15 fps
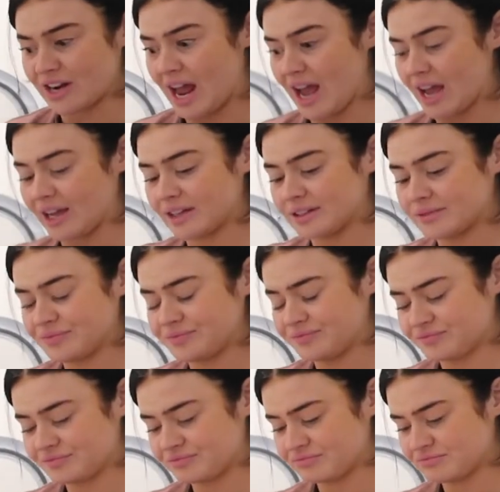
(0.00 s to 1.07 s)
day,
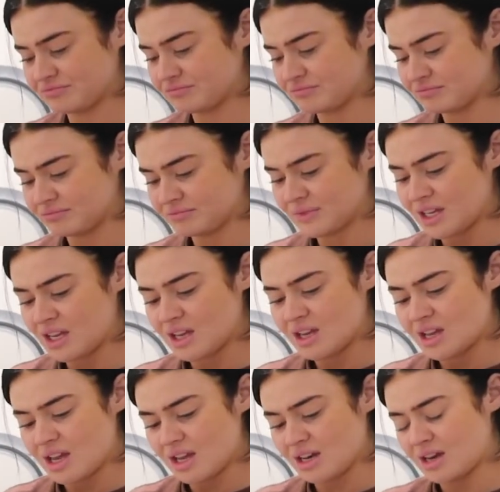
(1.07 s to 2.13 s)

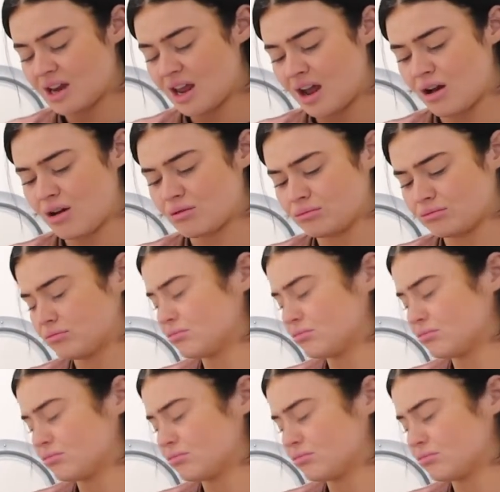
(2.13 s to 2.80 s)
and now